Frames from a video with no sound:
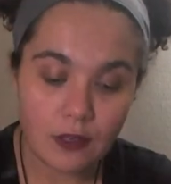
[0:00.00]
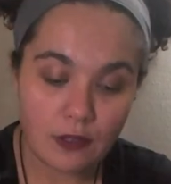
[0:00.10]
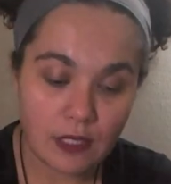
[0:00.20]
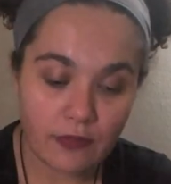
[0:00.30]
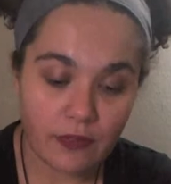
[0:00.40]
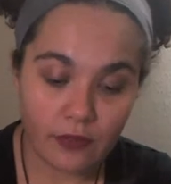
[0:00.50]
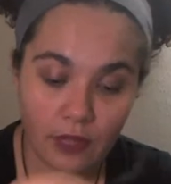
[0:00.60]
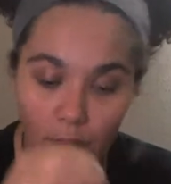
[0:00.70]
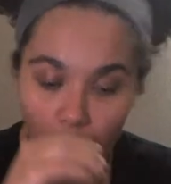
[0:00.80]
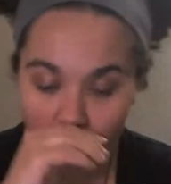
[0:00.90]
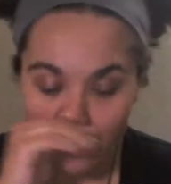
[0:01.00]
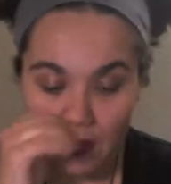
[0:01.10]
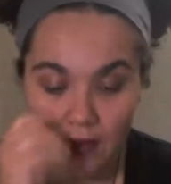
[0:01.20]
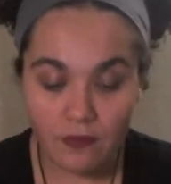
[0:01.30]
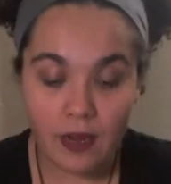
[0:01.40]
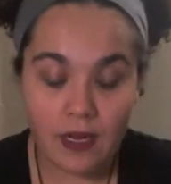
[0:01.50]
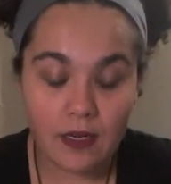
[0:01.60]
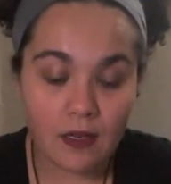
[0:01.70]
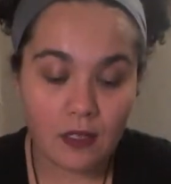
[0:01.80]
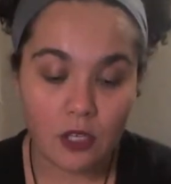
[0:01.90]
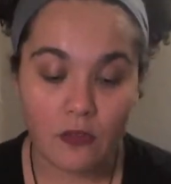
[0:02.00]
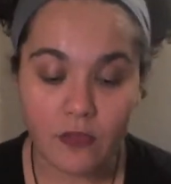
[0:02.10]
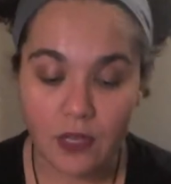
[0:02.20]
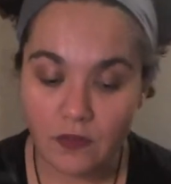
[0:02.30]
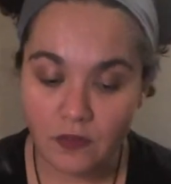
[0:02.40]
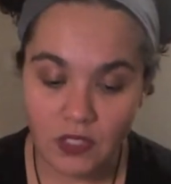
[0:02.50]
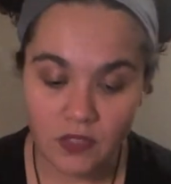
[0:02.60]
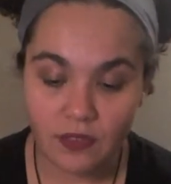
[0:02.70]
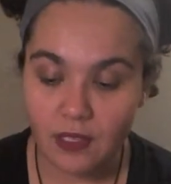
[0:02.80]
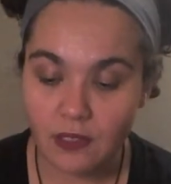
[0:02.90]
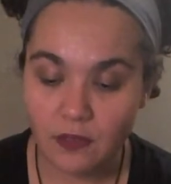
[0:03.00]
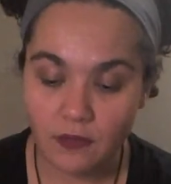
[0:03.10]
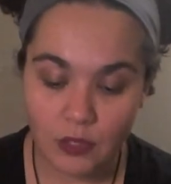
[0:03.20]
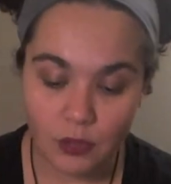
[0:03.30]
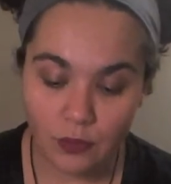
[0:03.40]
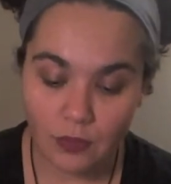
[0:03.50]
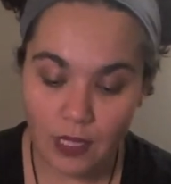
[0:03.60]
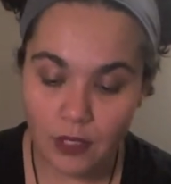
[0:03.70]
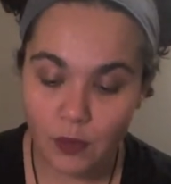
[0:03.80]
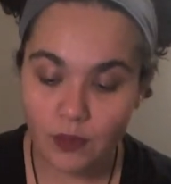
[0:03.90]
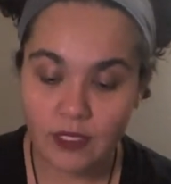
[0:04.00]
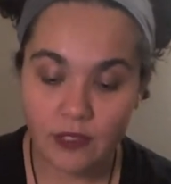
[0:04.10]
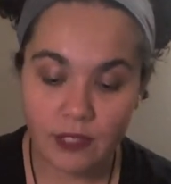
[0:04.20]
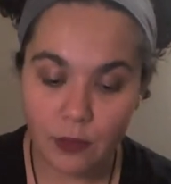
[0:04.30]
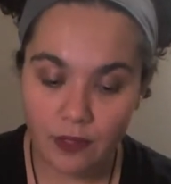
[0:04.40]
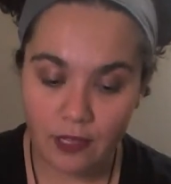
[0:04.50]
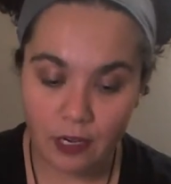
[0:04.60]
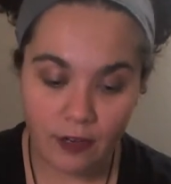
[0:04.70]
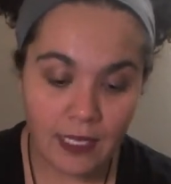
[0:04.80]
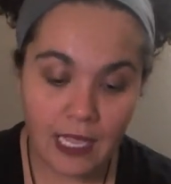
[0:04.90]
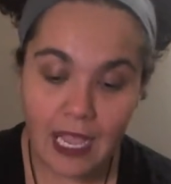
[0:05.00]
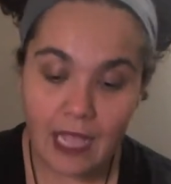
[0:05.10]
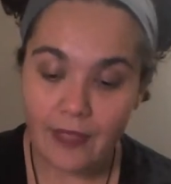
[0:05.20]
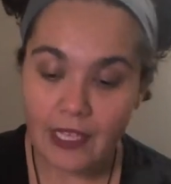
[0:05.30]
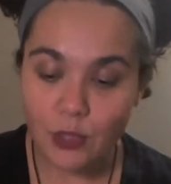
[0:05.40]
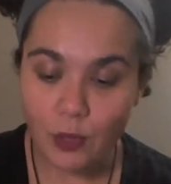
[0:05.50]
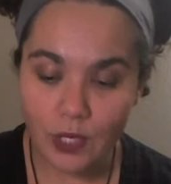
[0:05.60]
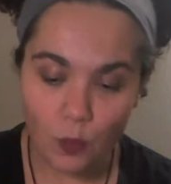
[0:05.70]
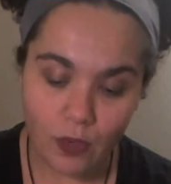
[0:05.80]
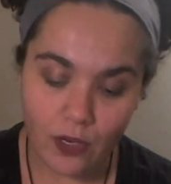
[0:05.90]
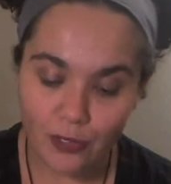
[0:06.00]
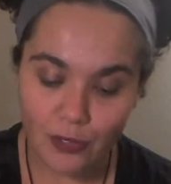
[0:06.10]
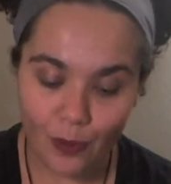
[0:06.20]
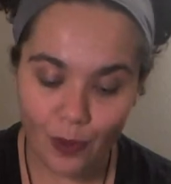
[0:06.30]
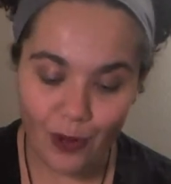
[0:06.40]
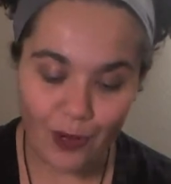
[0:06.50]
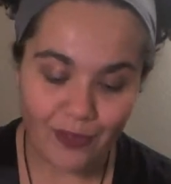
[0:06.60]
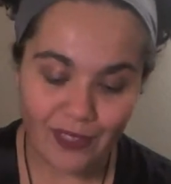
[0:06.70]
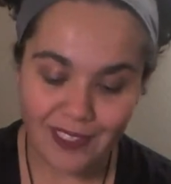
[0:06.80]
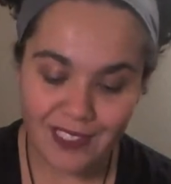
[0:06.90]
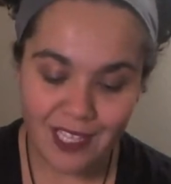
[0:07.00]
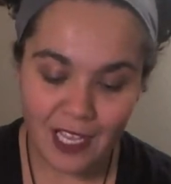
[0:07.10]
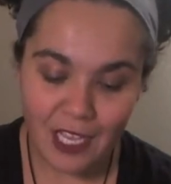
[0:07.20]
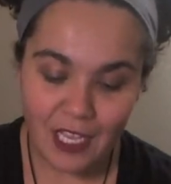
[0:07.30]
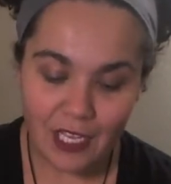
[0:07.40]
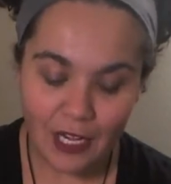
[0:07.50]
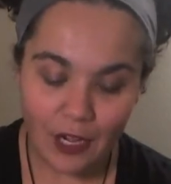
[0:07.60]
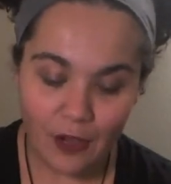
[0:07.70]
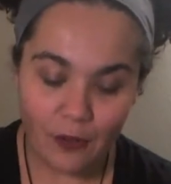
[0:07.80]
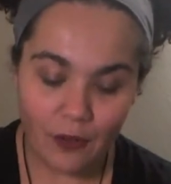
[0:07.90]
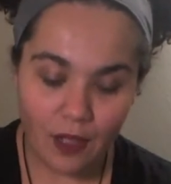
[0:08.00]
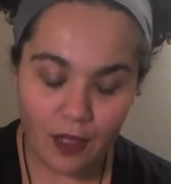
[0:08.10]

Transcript: you know, definitely where you're trying to find, you know, forgiveness for the individual that you're dealing with here. And that's why you're working so hard on this. You know,